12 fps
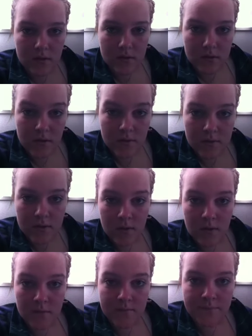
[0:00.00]
stuff,
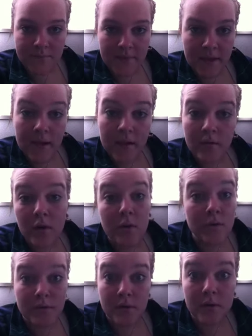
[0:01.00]
so
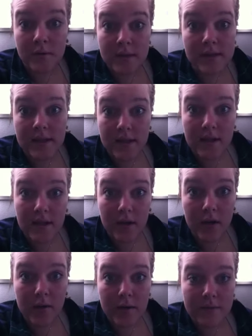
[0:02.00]
also a reason I
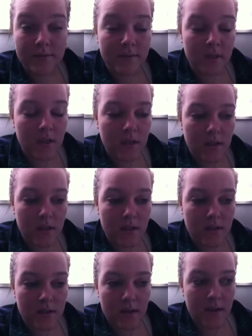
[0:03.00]
didn't go in,
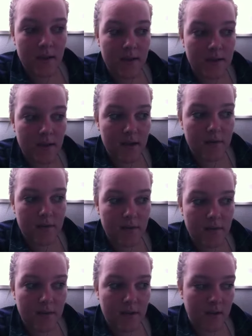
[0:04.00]
because I hate scary
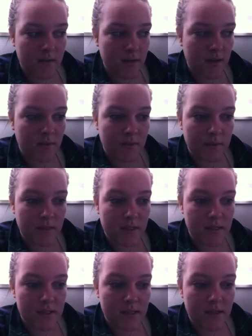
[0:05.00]
stuff and I get scared
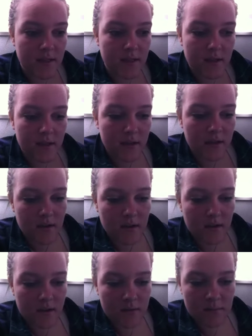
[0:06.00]
really easily.
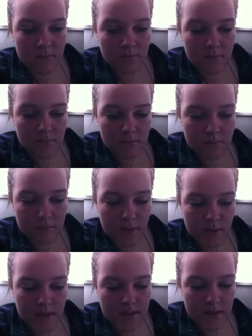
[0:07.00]

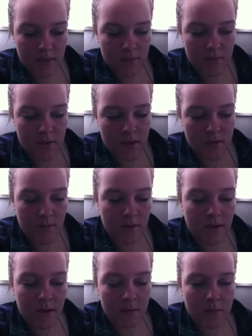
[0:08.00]
But they said it was awesome.
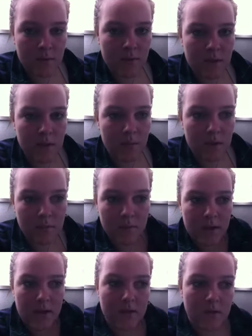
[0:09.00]
Like, it was really well
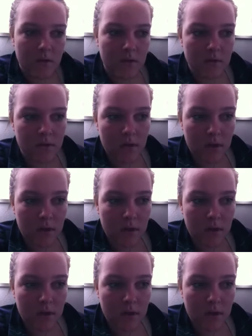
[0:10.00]
made, so